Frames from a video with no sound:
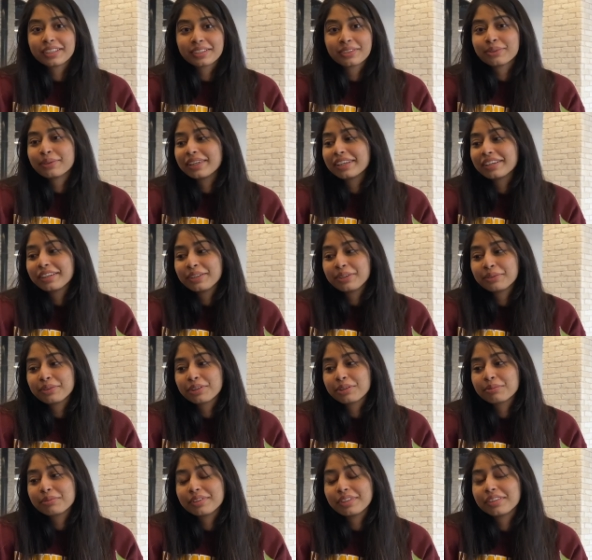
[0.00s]
doing a
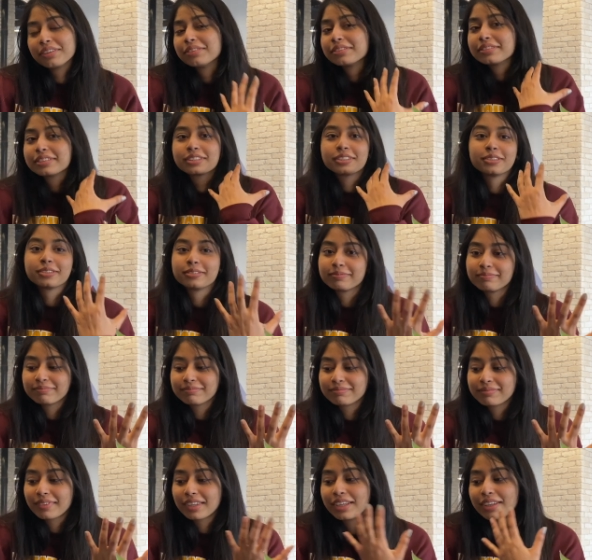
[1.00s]
youtube video so
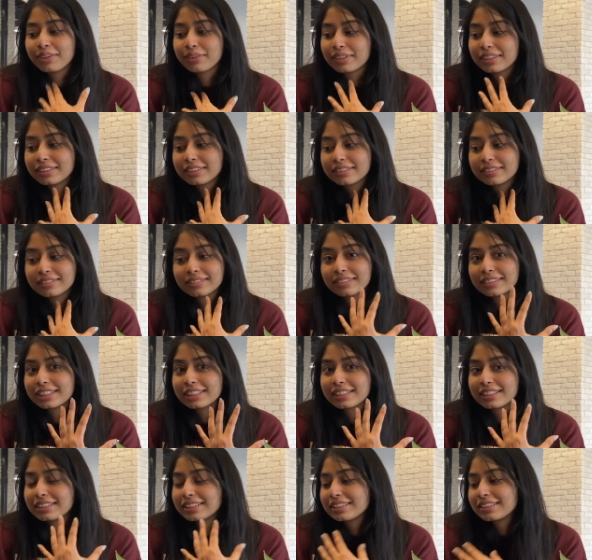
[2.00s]
you can
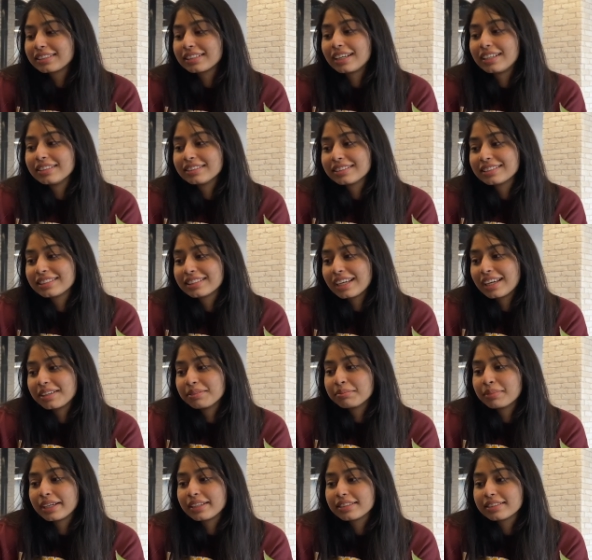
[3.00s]
just
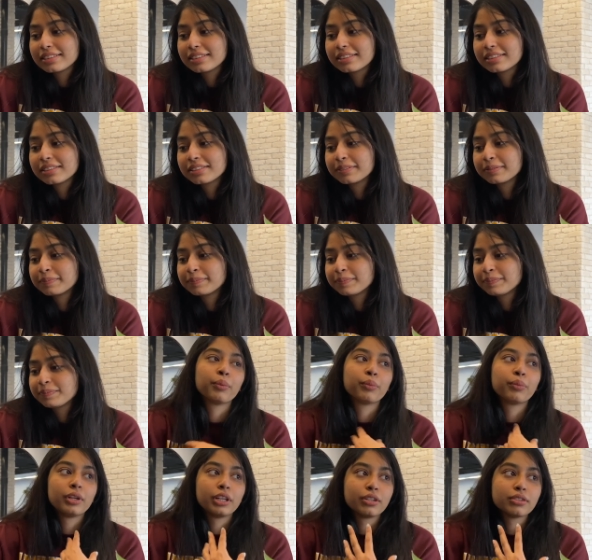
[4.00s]
understand by this.
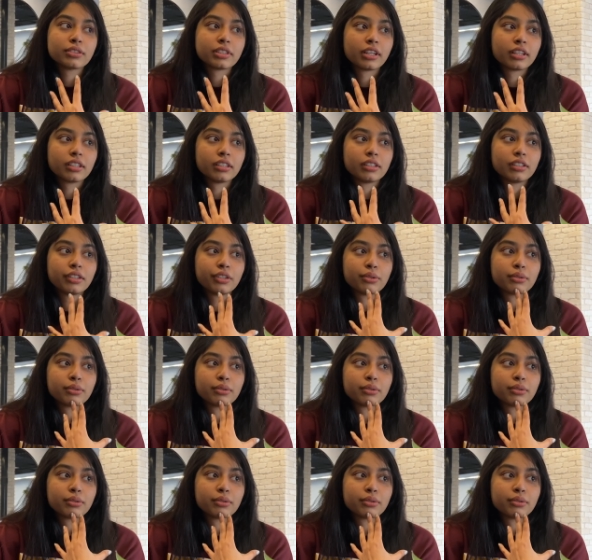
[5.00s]
Mm-hmm. Will you settle in